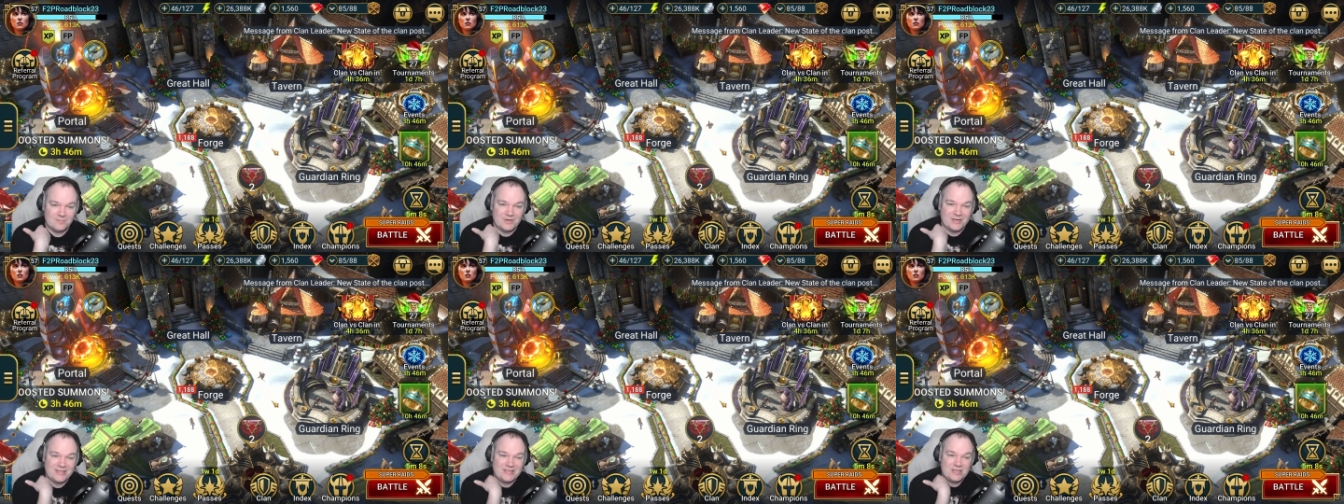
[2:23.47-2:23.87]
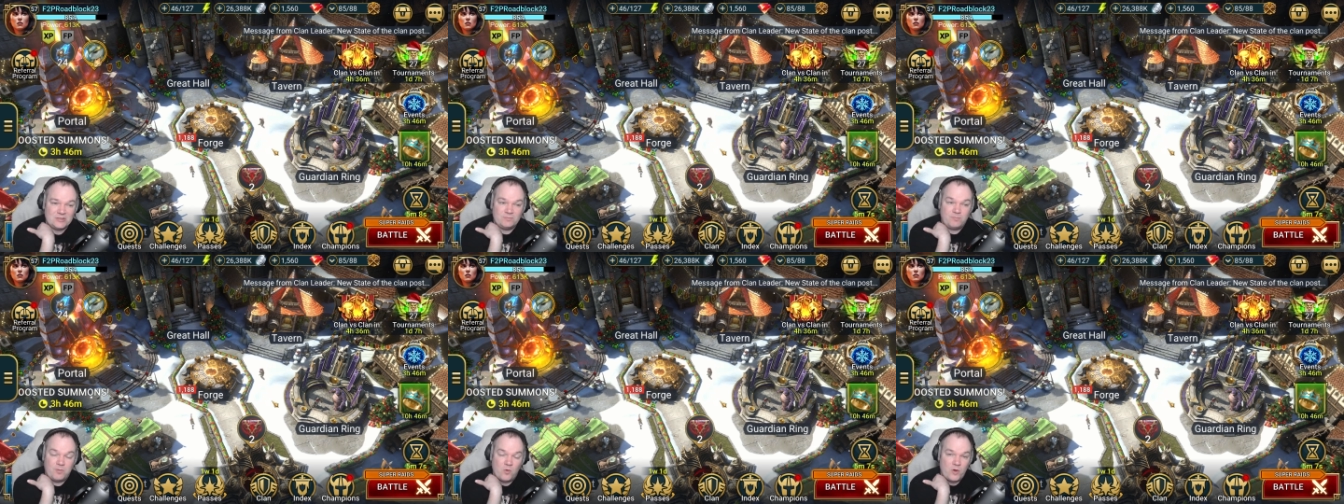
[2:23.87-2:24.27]
But at this
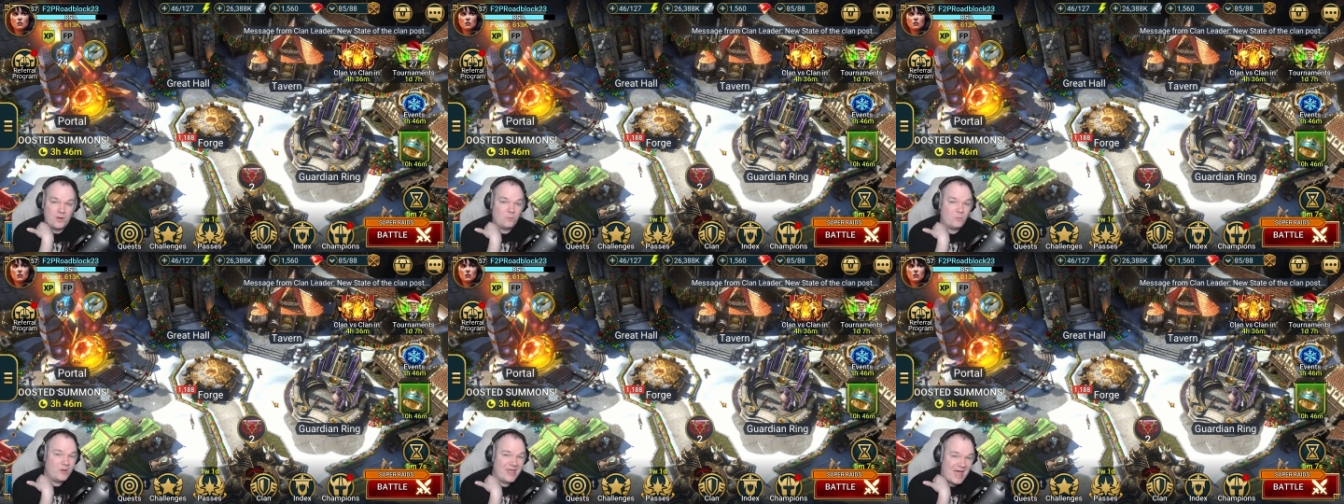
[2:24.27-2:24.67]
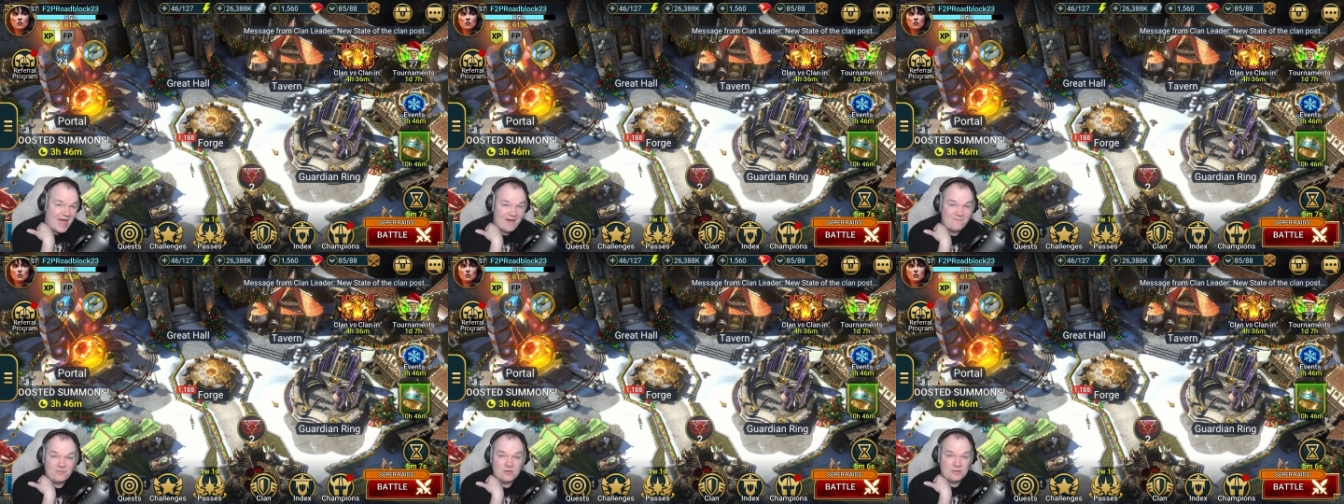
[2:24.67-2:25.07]
point, we
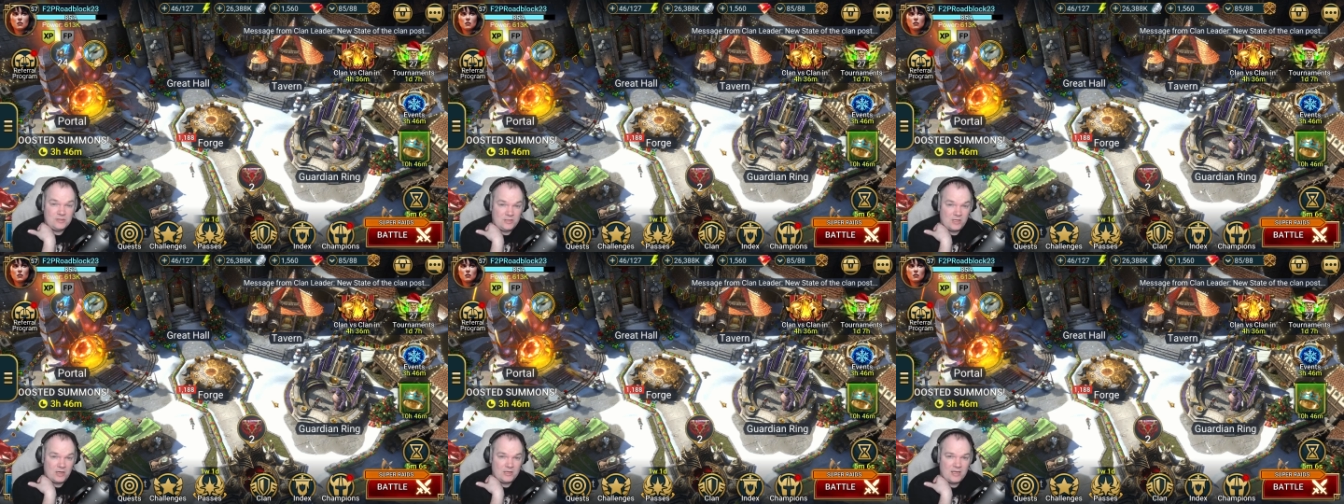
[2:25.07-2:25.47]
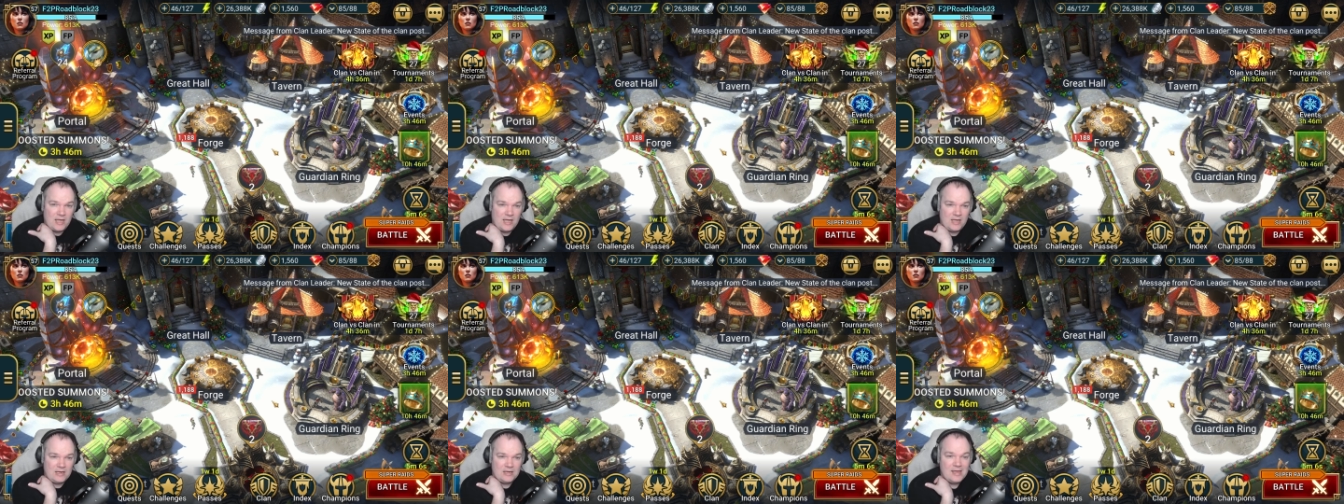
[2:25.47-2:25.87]
haven't done
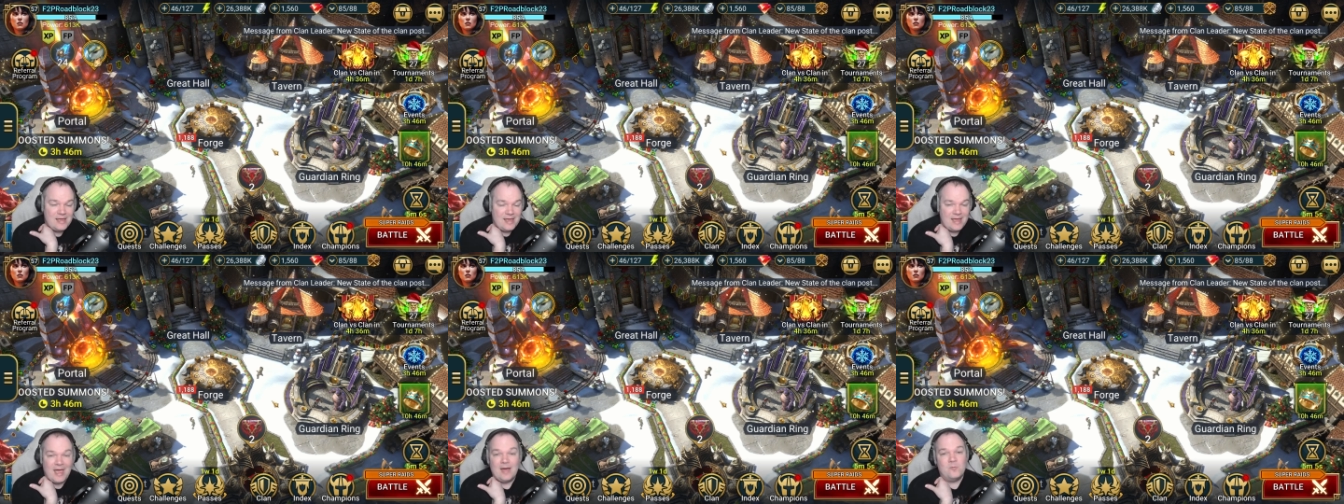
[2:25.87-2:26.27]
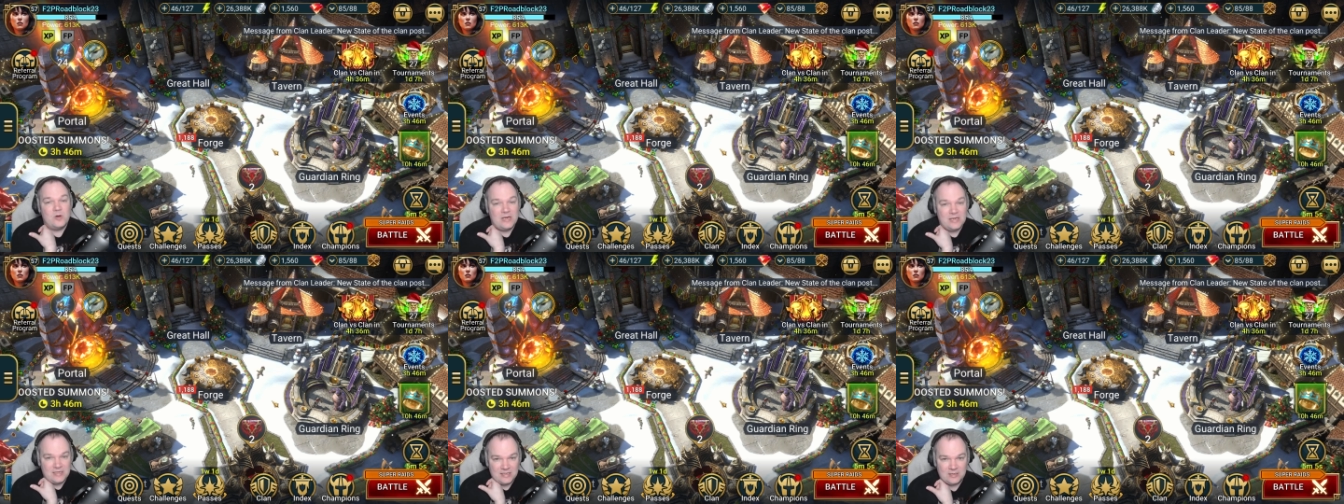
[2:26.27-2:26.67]
that, and we
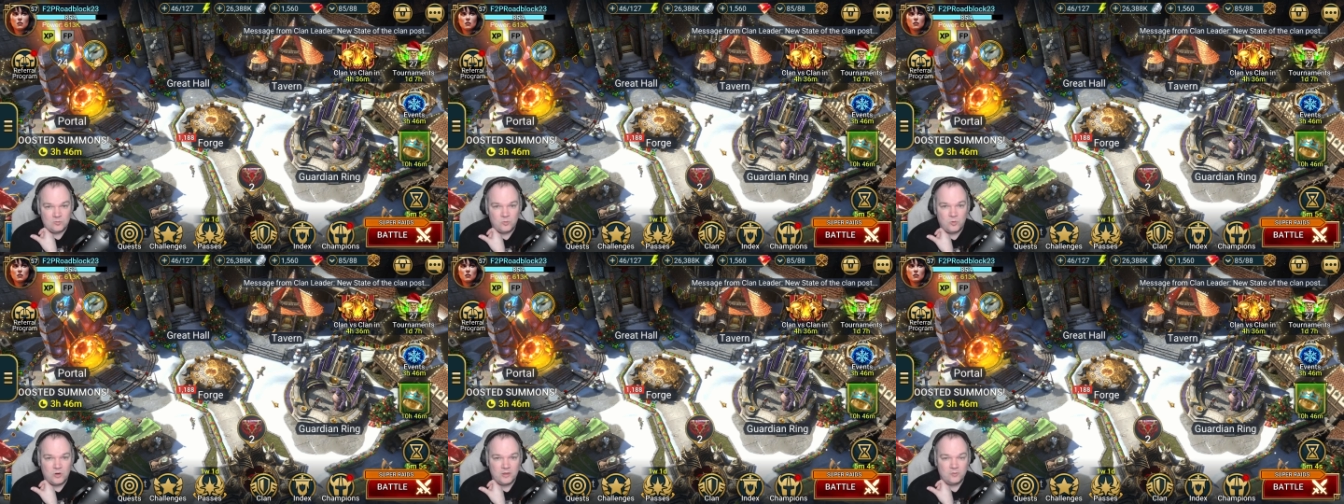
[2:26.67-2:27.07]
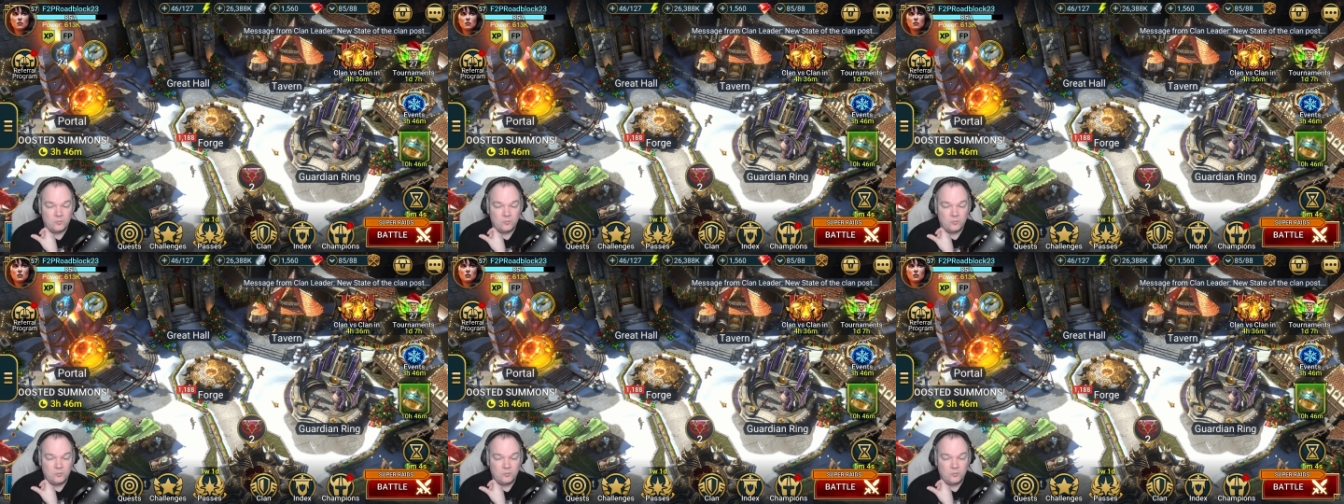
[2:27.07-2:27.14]
need one.